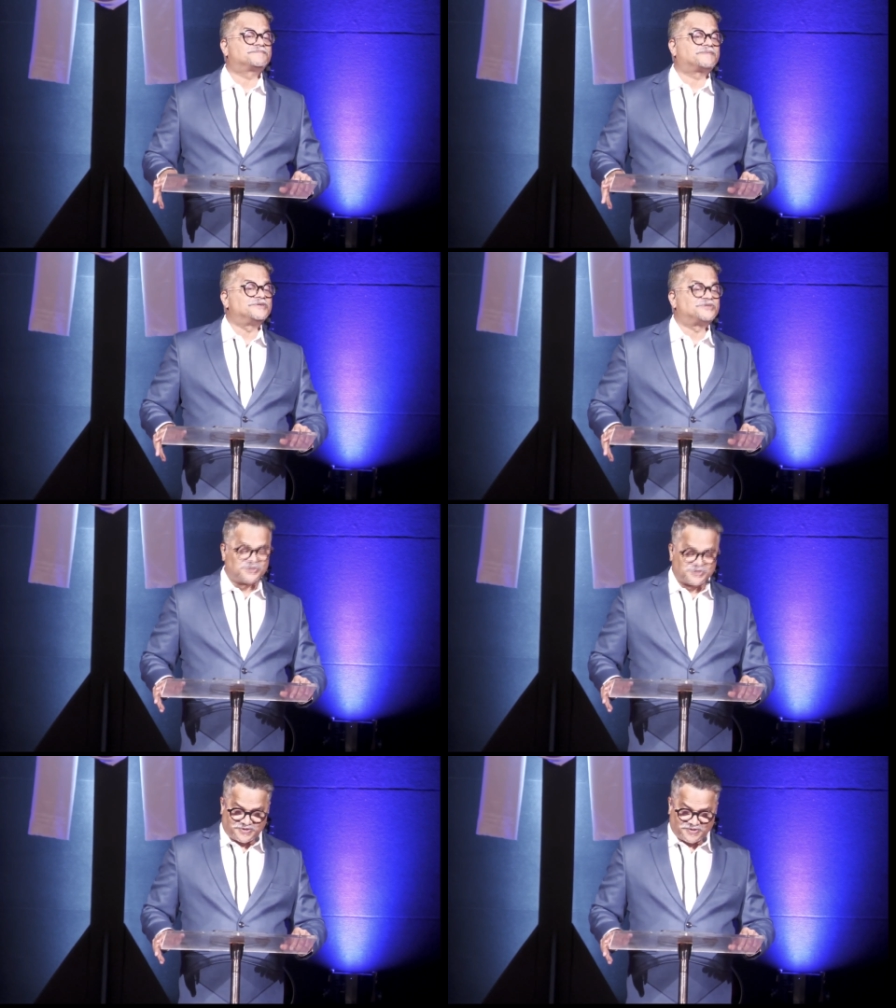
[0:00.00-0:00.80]

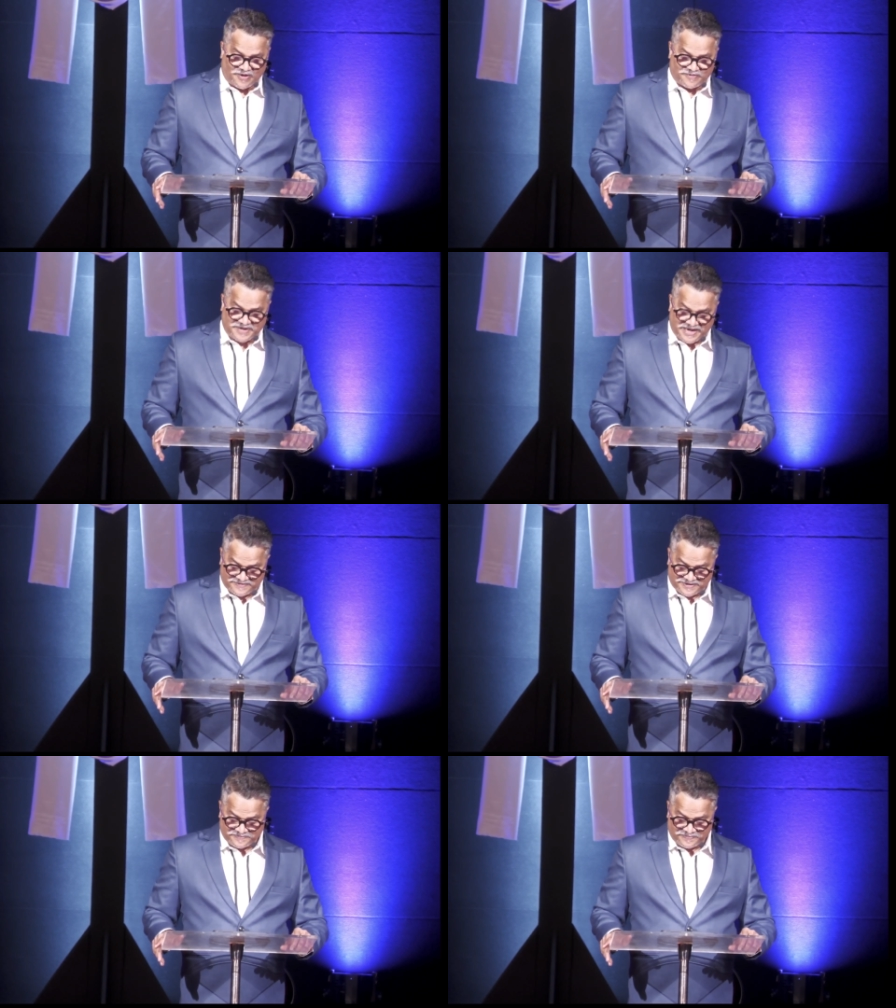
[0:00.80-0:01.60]
pursuit of
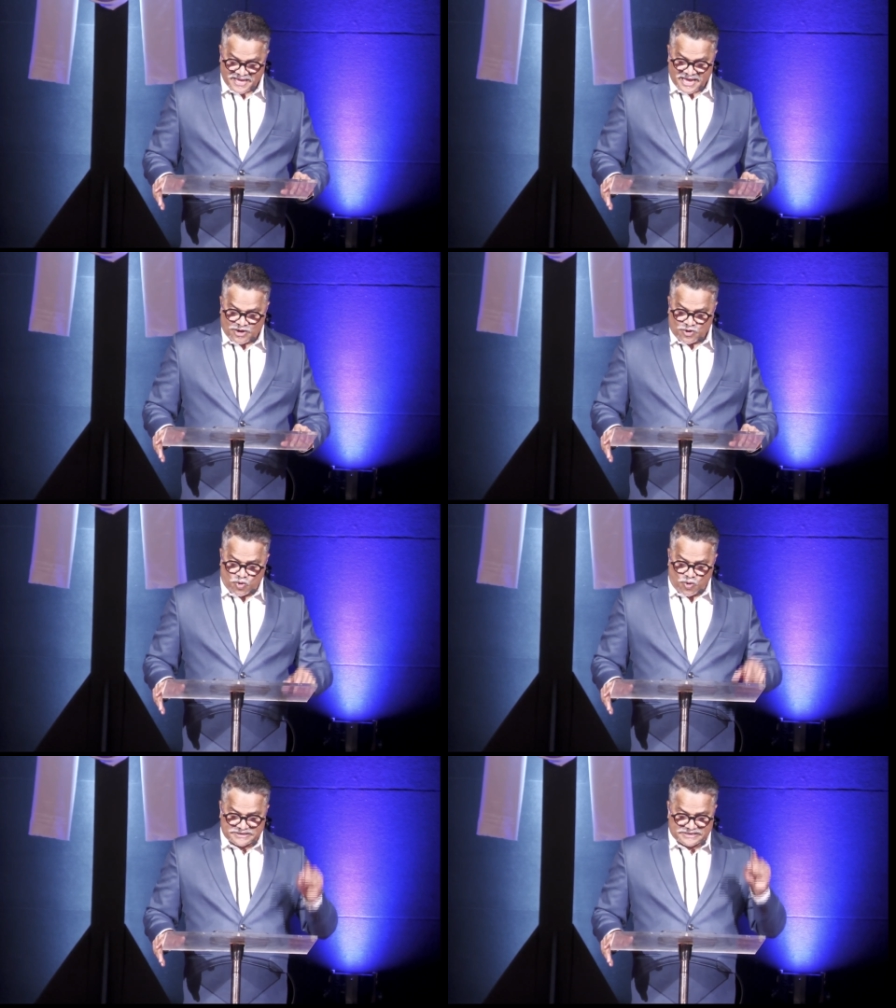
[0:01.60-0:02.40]
David, who
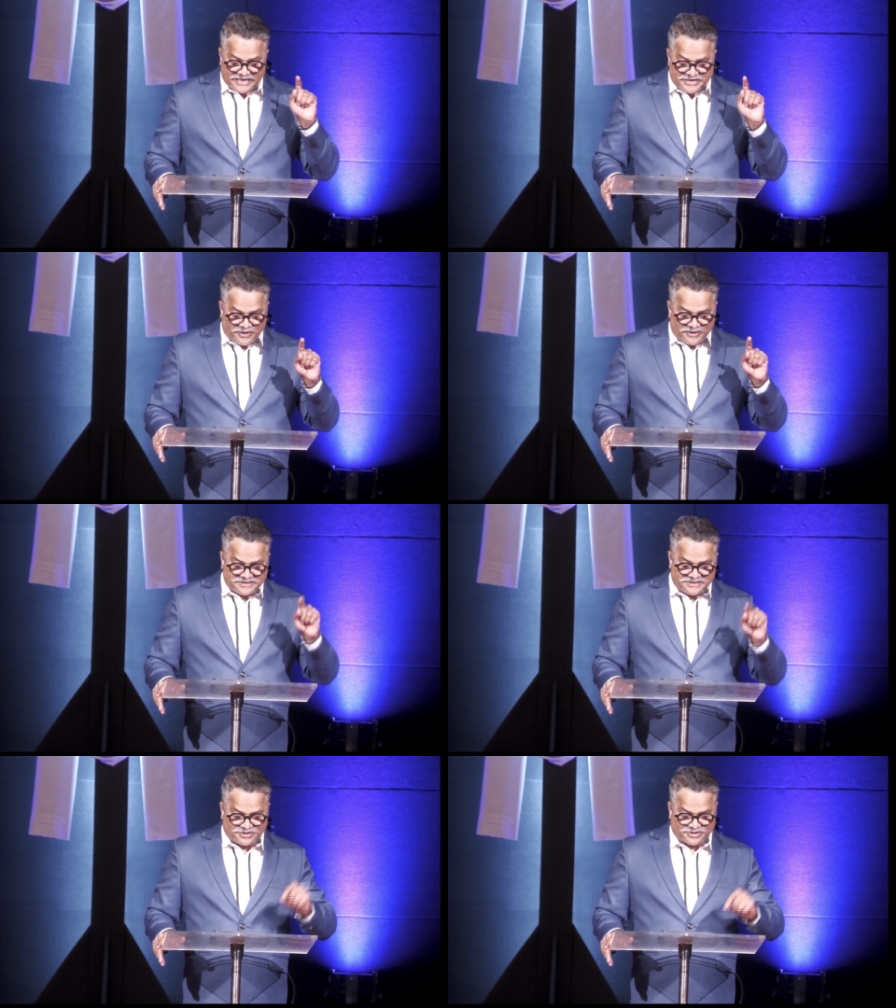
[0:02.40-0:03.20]
was
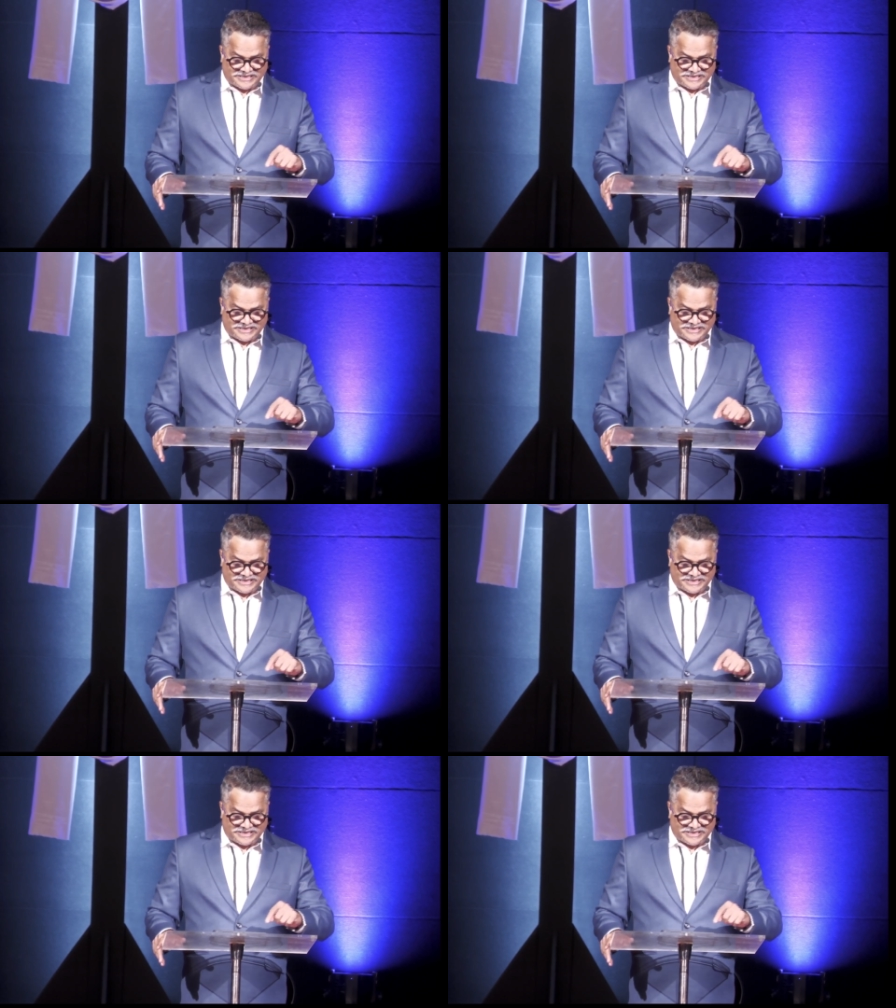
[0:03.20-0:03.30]
anointed to